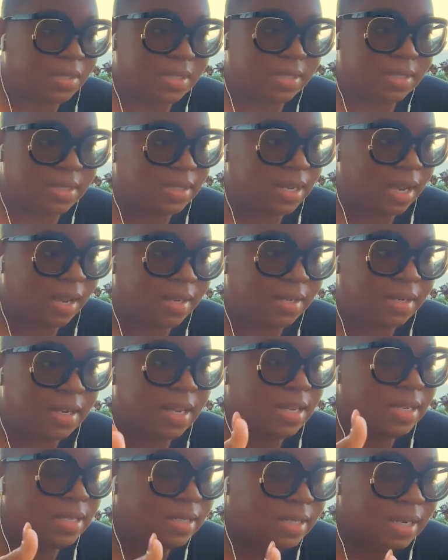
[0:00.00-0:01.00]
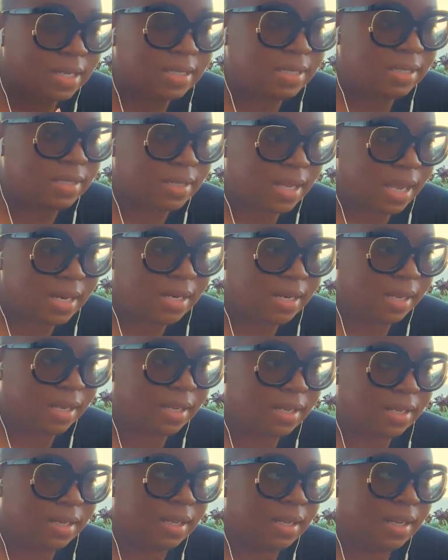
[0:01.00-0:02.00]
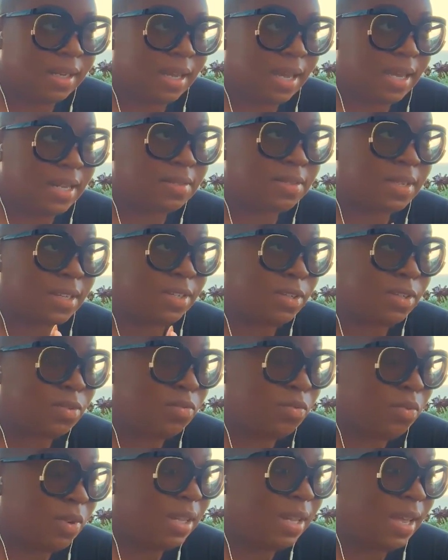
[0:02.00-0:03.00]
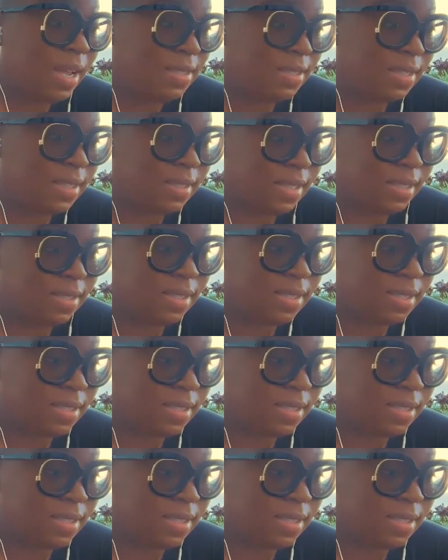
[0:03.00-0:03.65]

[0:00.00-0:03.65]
is done. Just send it. And it's like, you realize like this is